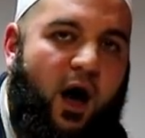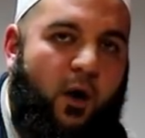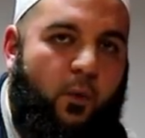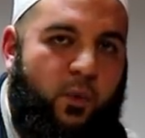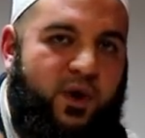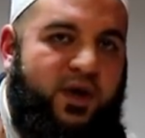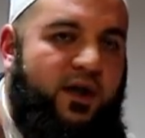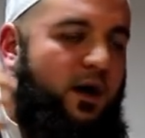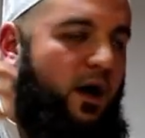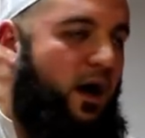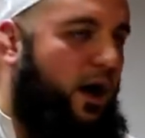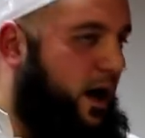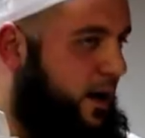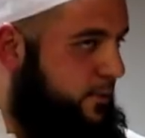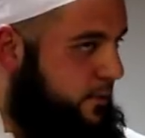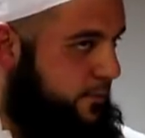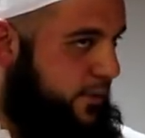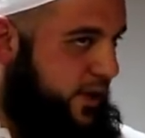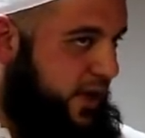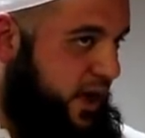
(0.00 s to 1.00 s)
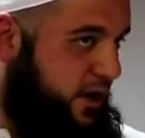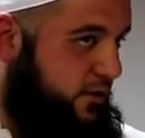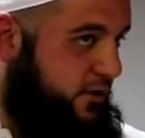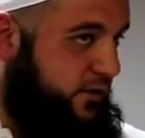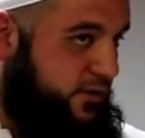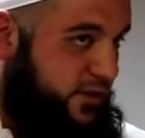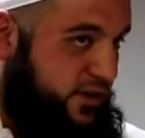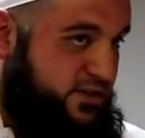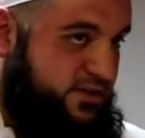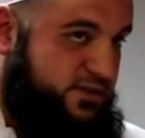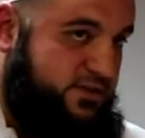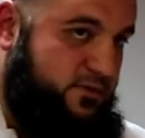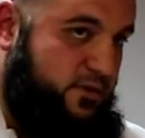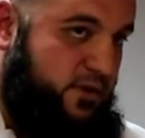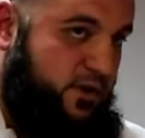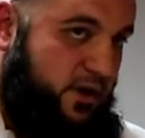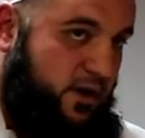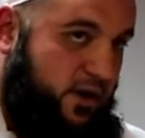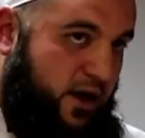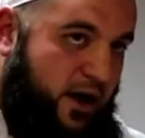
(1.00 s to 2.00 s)
I remember hearing this.
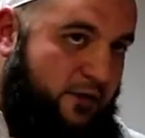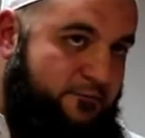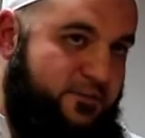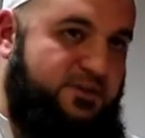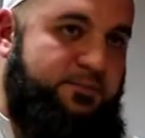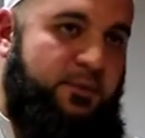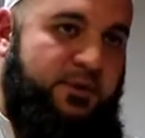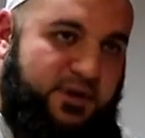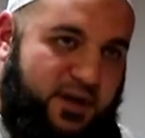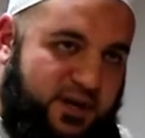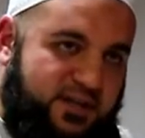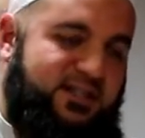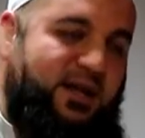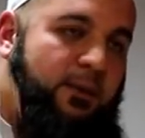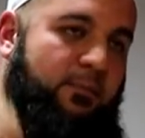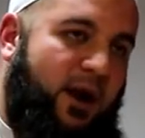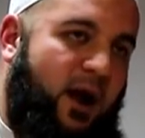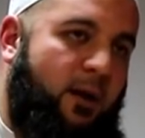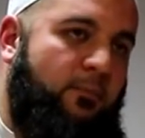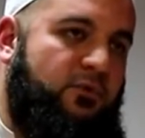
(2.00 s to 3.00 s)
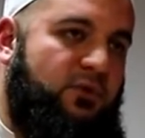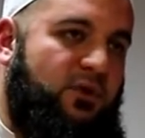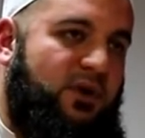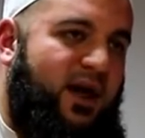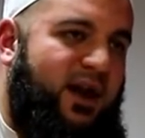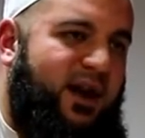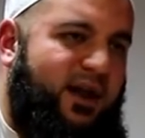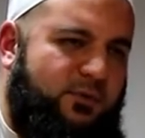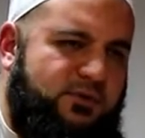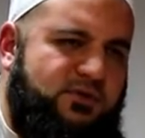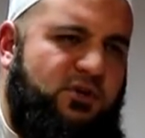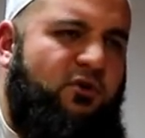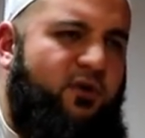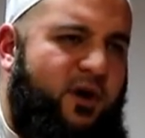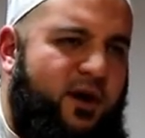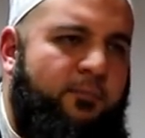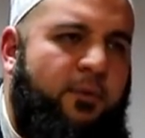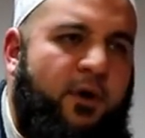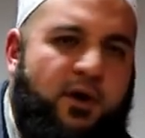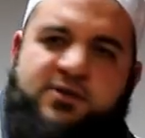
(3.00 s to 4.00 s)
Hafiz Patel Sahib Rahmatullah Alayhi was a
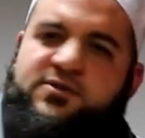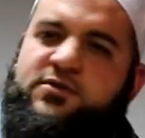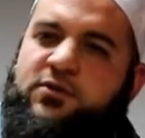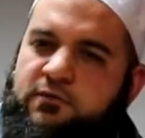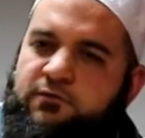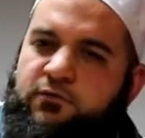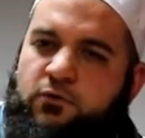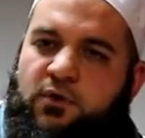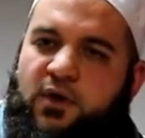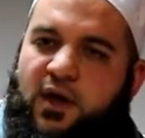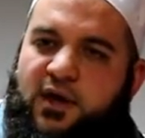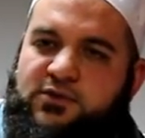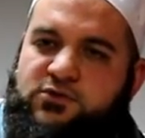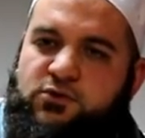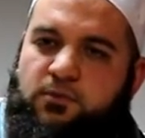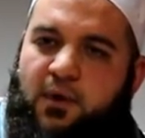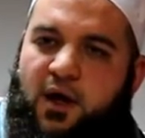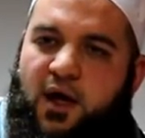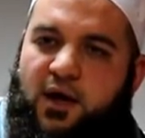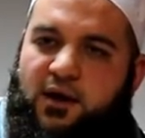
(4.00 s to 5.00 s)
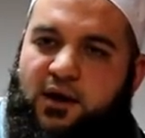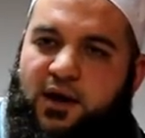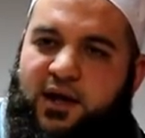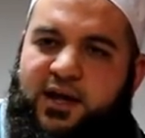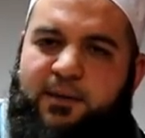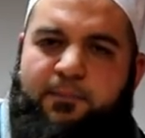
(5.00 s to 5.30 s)
great person of UK, subhanAllah.